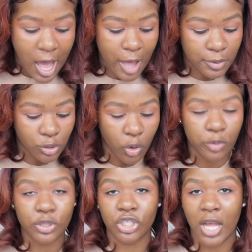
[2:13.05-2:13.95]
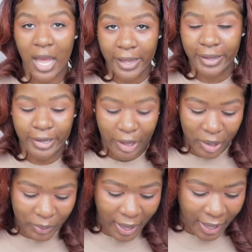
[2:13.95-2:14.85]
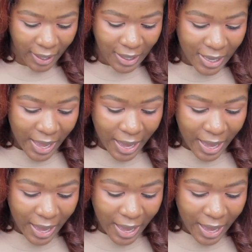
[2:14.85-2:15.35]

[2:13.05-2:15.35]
absorbs shine, okay,